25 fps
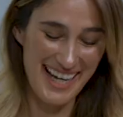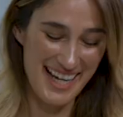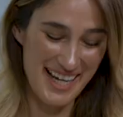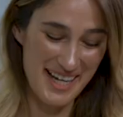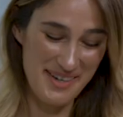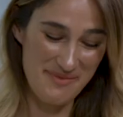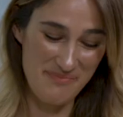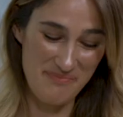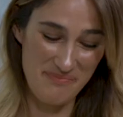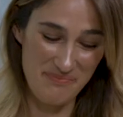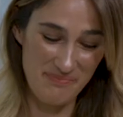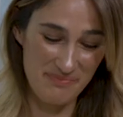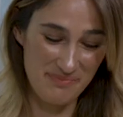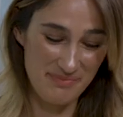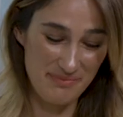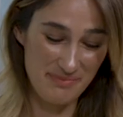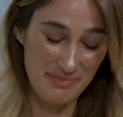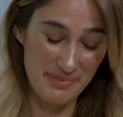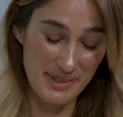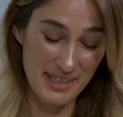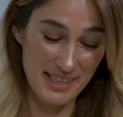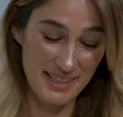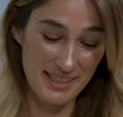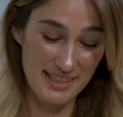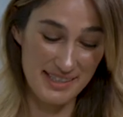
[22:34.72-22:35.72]

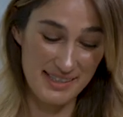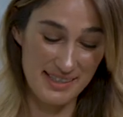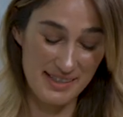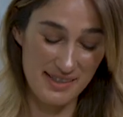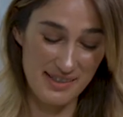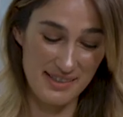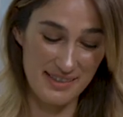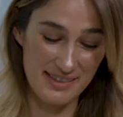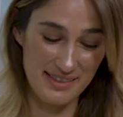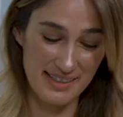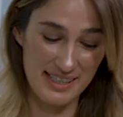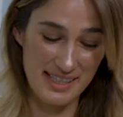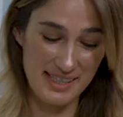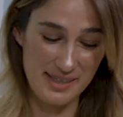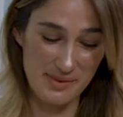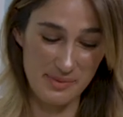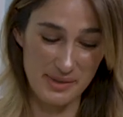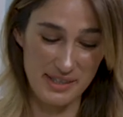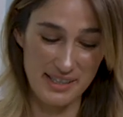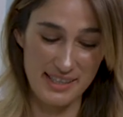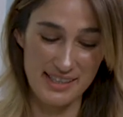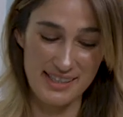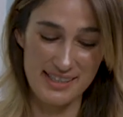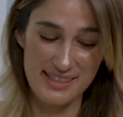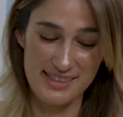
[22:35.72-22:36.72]
But it is
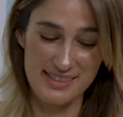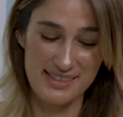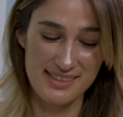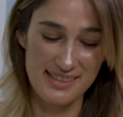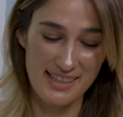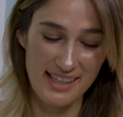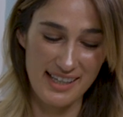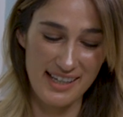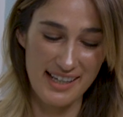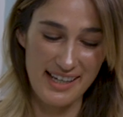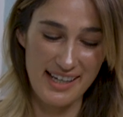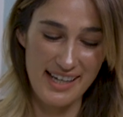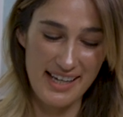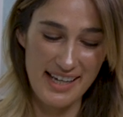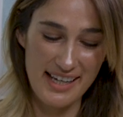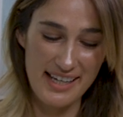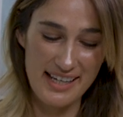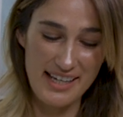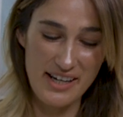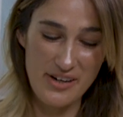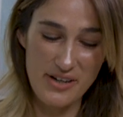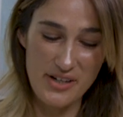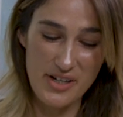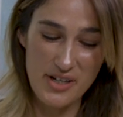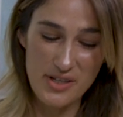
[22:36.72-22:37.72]
what it is. Yeah.
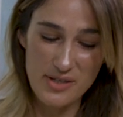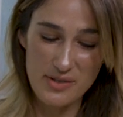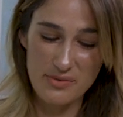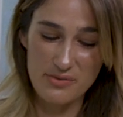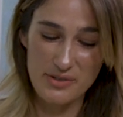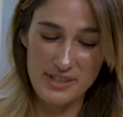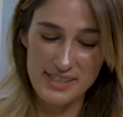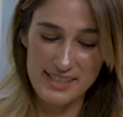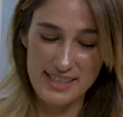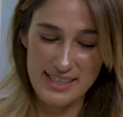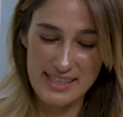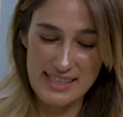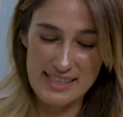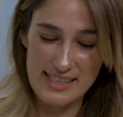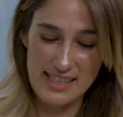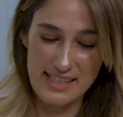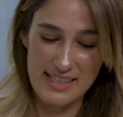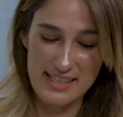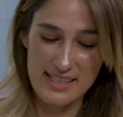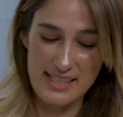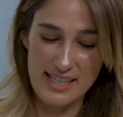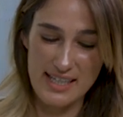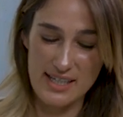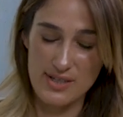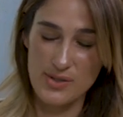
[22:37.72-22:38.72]
Now, I know you've recently done
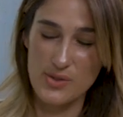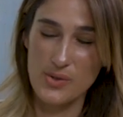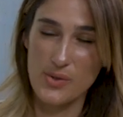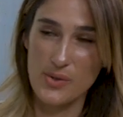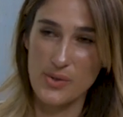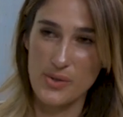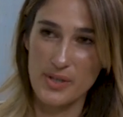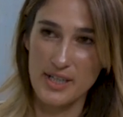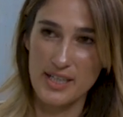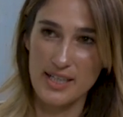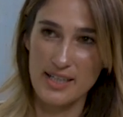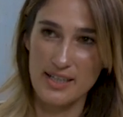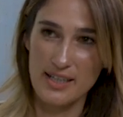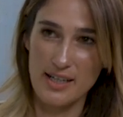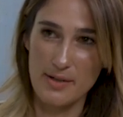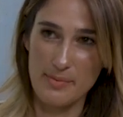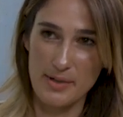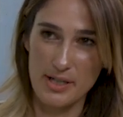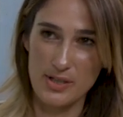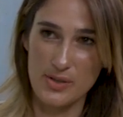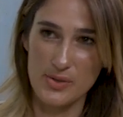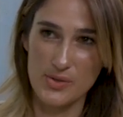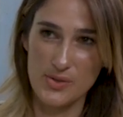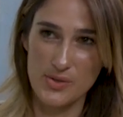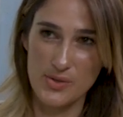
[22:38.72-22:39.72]
a TED Talk
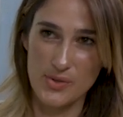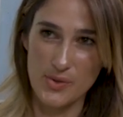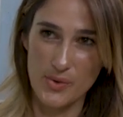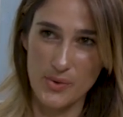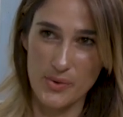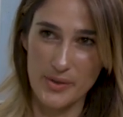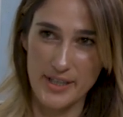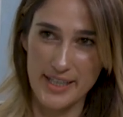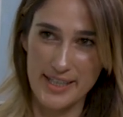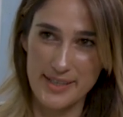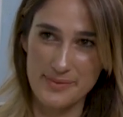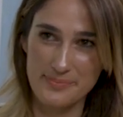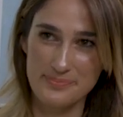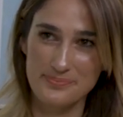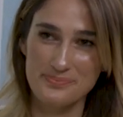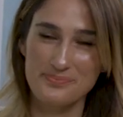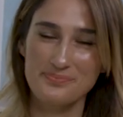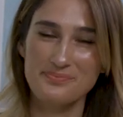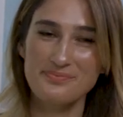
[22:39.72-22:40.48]
about your story.